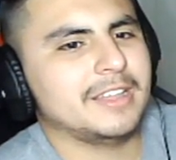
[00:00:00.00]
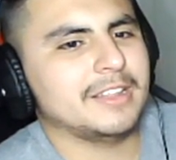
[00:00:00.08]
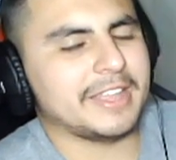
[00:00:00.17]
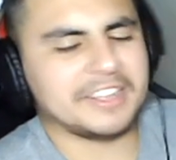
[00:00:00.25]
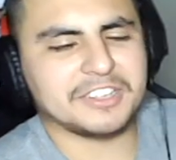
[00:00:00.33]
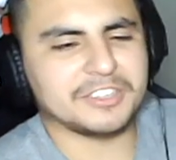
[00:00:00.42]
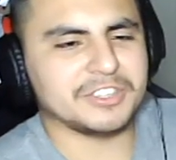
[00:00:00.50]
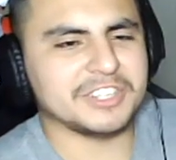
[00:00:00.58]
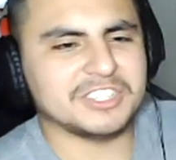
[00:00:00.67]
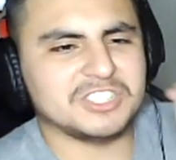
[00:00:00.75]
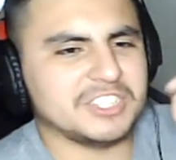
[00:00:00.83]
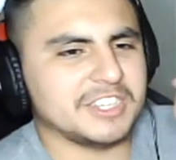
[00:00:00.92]

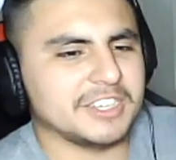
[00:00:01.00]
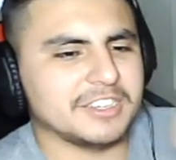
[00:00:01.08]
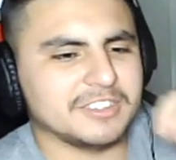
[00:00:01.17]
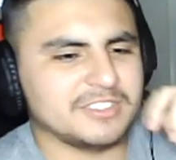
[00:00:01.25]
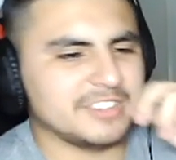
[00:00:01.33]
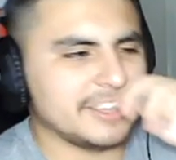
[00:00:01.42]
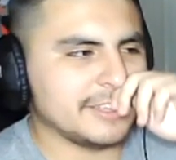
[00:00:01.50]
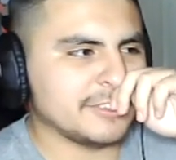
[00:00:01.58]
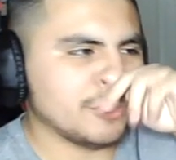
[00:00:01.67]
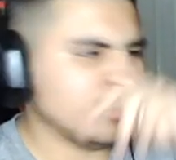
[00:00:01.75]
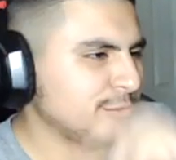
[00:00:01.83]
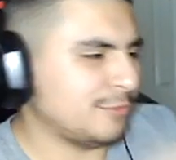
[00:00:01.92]
glitchy in a sense. It
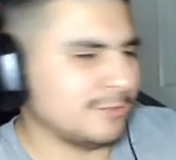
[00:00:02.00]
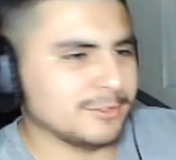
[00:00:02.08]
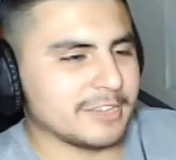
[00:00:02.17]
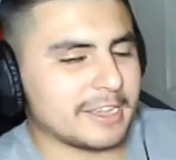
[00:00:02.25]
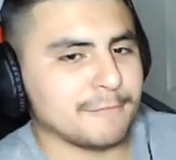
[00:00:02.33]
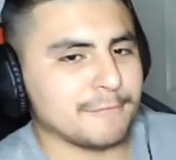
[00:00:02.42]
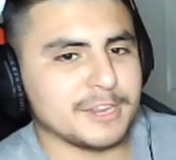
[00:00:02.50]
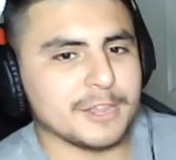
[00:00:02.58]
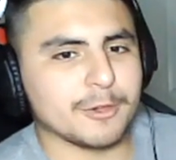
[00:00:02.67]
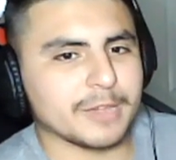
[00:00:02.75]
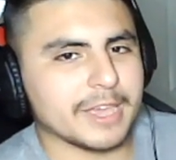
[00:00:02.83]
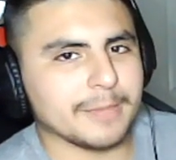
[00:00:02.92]
almost feels like a
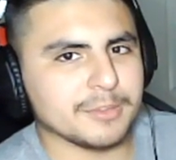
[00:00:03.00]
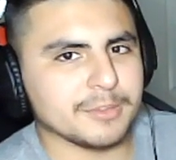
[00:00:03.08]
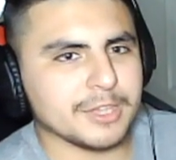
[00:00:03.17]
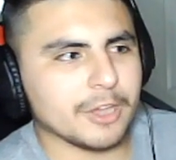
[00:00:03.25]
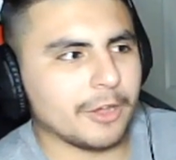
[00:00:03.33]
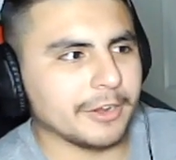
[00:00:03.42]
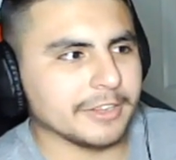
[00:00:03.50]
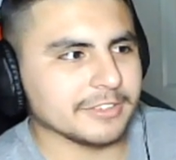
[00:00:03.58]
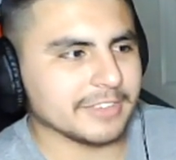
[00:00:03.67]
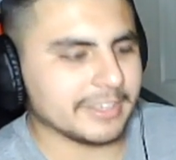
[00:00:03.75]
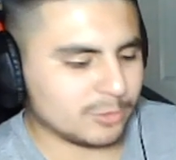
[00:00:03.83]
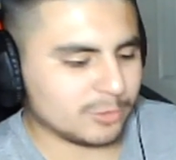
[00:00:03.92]
video game, to be honest.
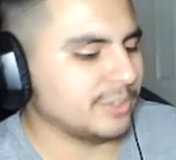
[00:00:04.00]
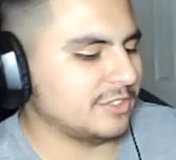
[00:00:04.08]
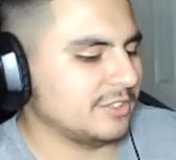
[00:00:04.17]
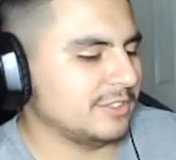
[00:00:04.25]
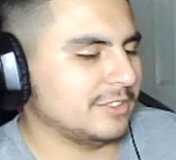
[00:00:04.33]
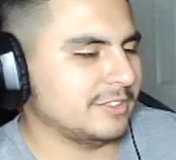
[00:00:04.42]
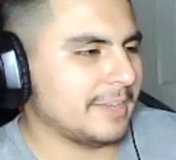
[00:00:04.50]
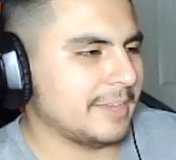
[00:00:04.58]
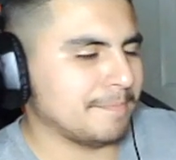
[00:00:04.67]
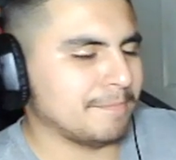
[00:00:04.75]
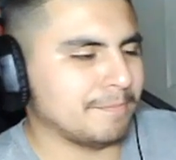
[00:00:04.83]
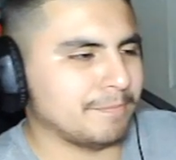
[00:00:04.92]
Like Twista's like
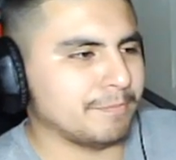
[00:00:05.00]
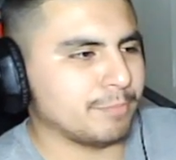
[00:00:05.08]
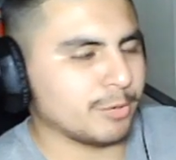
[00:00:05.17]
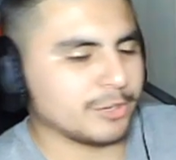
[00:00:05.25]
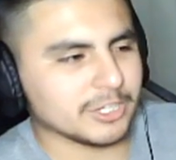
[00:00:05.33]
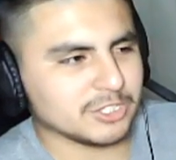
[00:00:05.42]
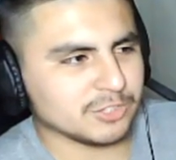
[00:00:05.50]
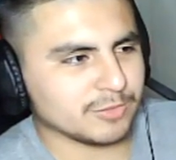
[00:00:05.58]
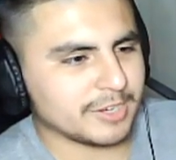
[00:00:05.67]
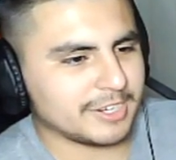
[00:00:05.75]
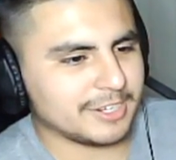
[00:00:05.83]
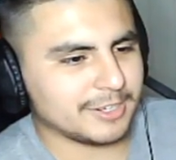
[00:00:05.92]
production
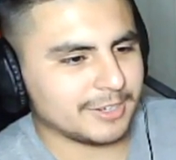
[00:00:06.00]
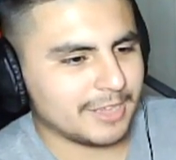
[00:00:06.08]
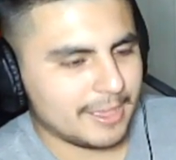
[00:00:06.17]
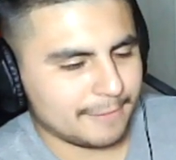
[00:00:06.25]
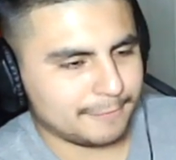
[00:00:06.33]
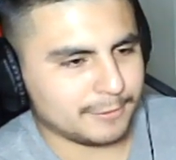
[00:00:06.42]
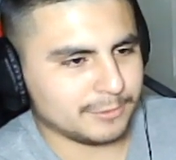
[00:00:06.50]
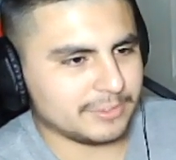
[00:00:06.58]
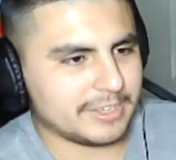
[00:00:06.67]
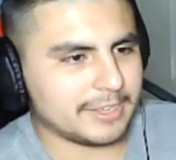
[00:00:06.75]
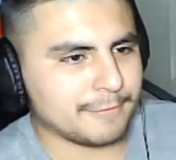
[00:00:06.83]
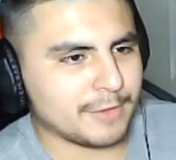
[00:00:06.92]
right here feels
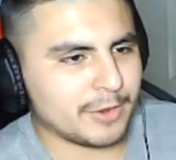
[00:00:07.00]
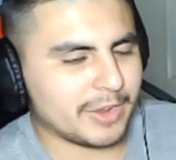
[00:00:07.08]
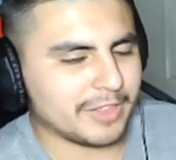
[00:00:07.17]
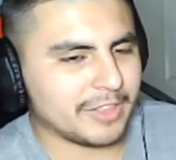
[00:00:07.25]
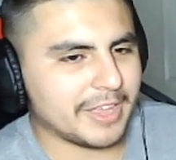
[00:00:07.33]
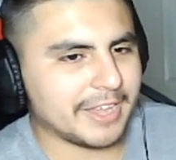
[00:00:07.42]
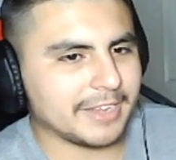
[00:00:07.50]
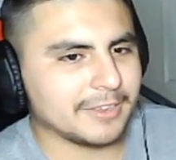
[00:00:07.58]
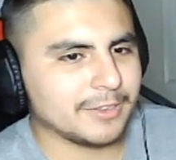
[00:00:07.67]
like a very like,